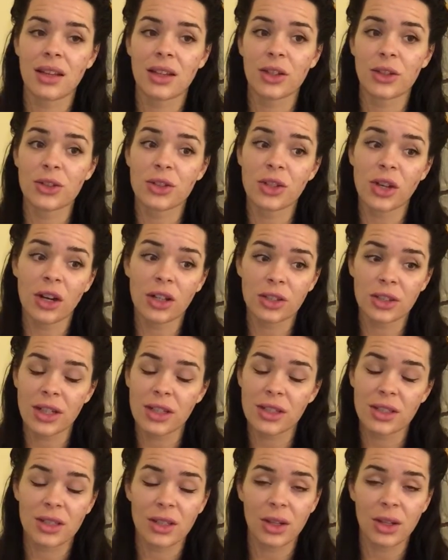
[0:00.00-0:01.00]
Your doctor
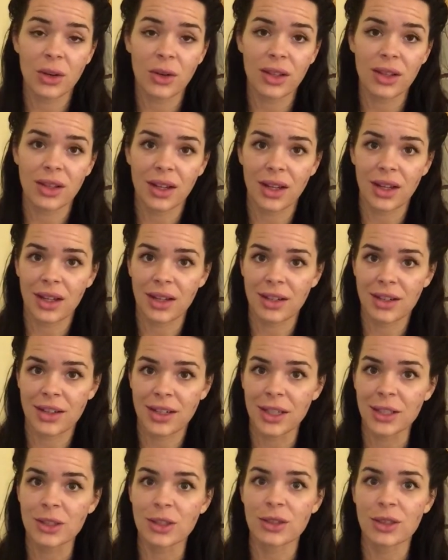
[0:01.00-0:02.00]
has to go online and
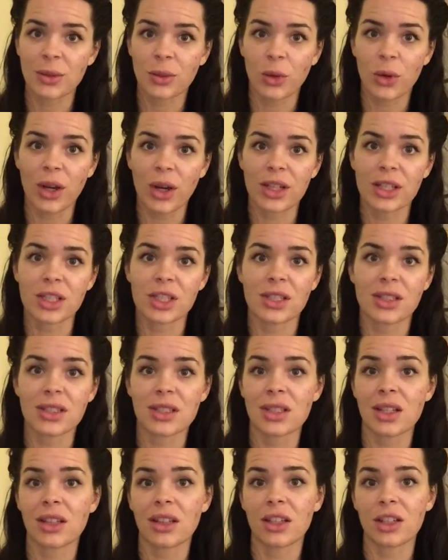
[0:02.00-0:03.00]
answer some
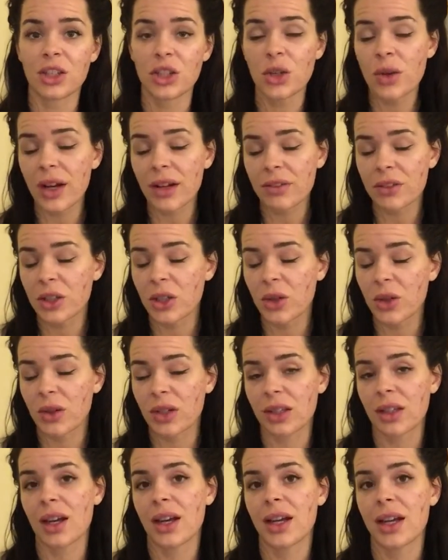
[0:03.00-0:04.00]
questions, and then you have to go
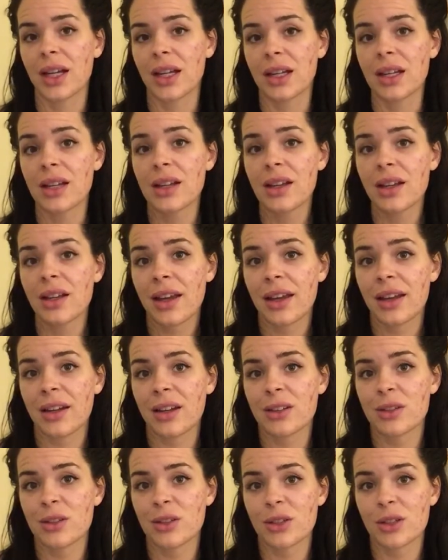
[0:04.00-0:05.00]
online and
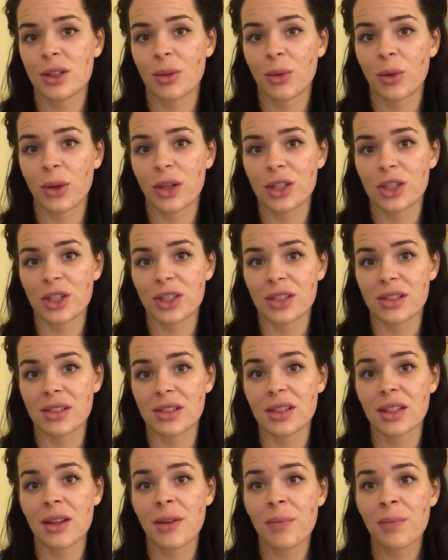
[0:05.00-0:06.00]
answer some
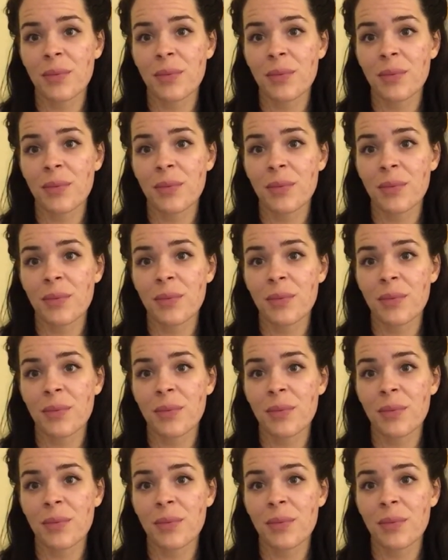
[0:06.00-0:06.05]
questions,